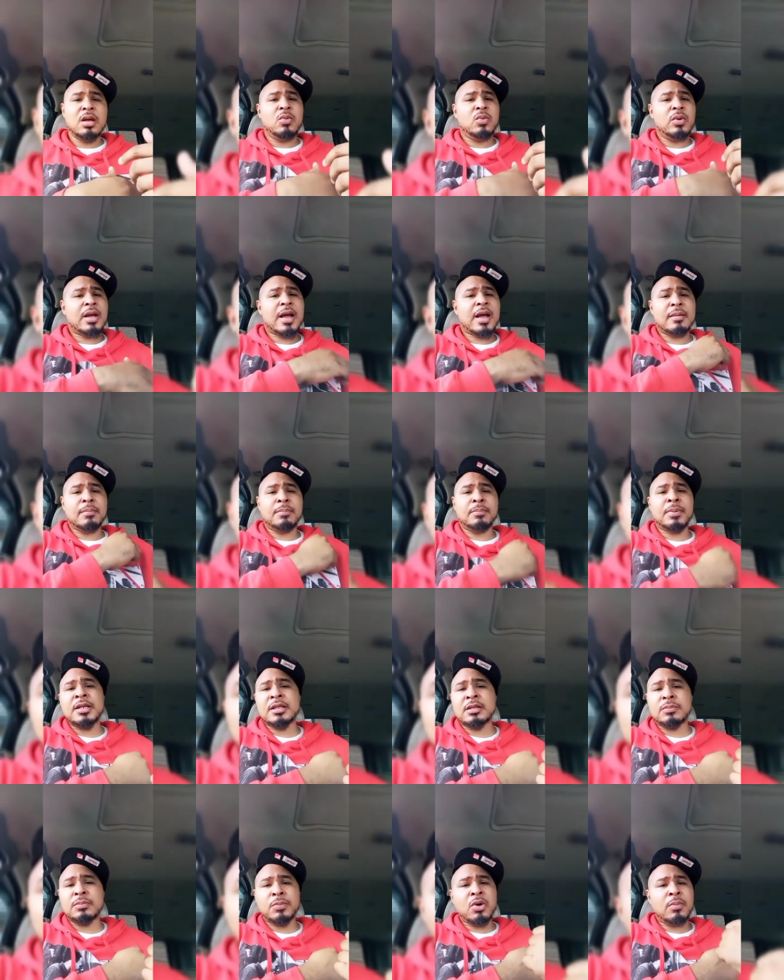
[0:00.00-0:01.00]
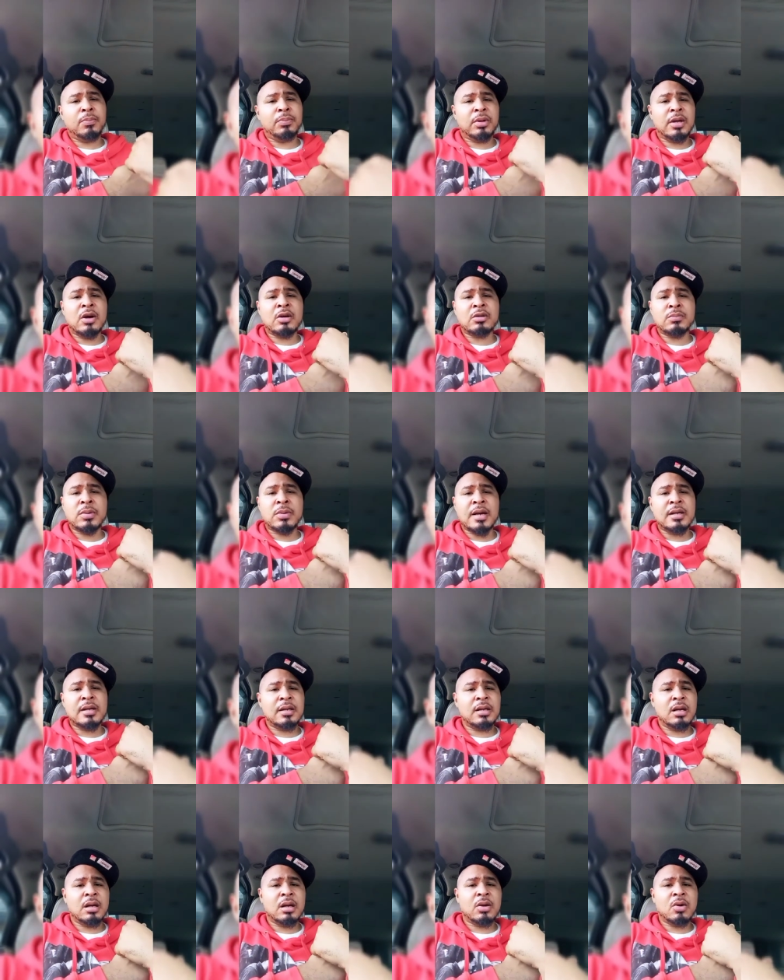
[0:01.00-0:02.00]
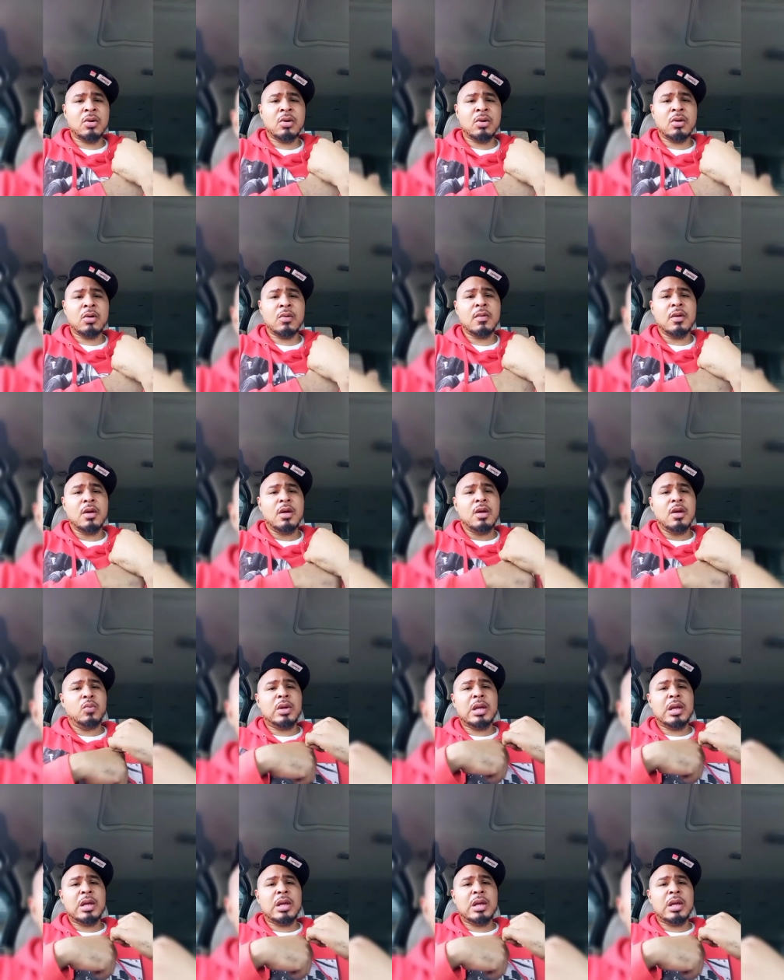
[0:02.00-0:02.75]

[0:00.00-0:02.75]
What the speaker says: We got the baseball playoffs about to kick off.